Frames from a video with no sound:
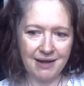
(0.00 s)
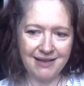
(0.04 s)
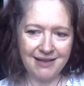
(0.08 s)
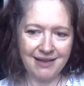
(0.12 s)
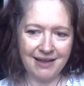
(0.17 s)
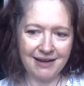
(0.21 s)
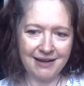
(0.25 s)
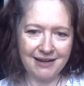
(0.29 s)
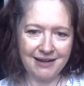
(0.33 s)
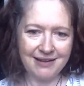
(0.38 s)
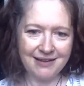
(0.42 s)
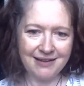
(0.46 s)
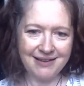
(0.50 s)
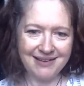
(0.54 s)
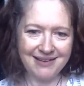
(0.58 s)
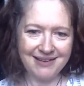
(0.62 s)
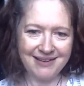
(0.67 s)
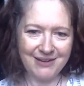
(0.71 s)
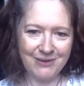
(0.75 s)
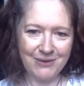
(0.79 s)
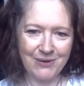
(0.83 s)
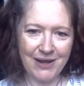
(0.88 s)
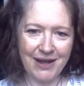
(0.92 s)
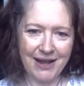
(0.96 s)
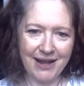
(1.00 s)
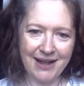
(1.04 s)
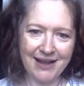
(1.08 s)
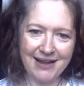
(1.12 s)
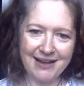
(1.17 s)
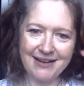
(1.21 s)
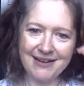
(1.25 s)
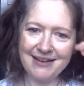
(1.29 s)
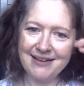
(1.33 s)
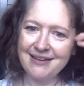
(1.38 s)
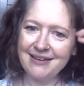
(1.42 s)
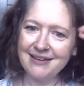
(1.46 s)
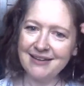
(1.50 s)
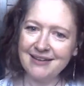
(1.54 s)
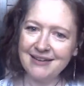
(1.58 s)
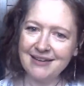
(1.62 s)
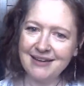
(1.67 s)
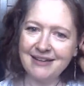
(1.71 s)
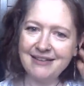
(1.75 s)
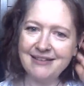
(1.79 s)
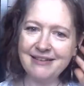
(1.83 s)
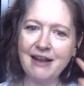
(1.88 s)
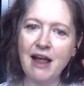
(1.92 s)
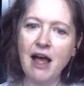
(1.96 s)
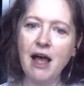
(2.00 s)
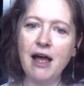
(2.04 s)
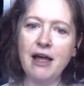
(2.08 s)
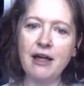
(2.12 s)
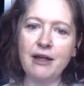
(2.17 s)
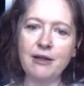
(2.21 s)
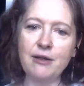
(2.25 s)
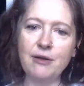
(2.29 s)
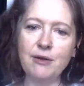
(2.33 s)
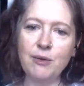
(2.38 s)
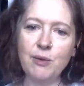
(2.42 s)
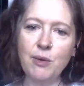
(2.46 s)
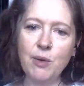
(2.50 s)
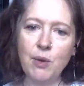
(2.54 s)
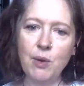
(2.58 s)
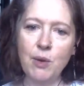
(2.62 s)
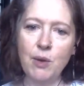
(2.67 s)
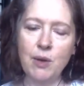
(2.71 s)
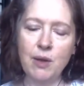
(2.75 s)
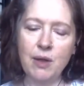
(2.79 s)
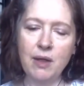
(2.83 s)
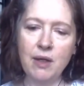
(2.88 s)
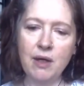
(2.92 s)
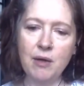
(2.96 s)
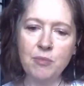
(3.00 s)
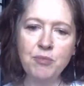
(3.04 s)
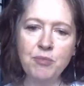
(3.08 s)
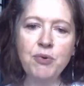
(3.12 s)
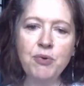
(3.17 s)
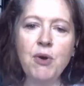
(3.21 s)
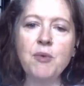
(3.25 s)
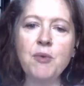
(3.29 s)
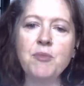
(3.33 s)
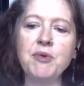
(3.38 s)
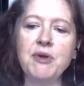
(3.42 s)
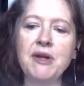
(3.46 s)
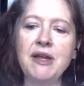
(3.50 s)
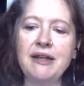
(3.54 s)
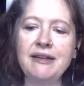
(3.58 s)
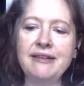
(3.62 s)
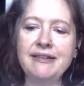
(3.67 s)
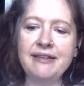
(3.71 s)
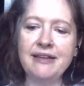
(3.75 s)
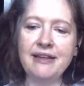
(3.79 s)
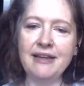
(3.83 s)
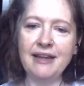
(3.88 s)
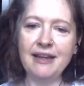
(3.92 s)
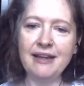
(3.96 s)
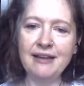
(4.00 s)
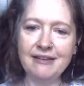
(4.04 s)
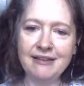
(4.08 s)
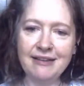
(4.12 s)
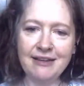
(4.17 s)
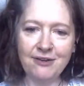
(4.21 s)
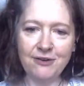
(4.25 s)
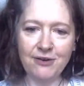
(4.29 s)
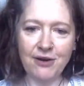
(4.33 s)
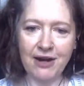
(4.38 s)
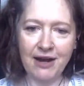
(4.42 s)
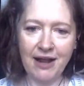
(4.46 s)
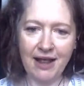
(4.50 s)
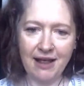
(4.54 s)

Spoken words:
like you can't. It's not appropriate to integrate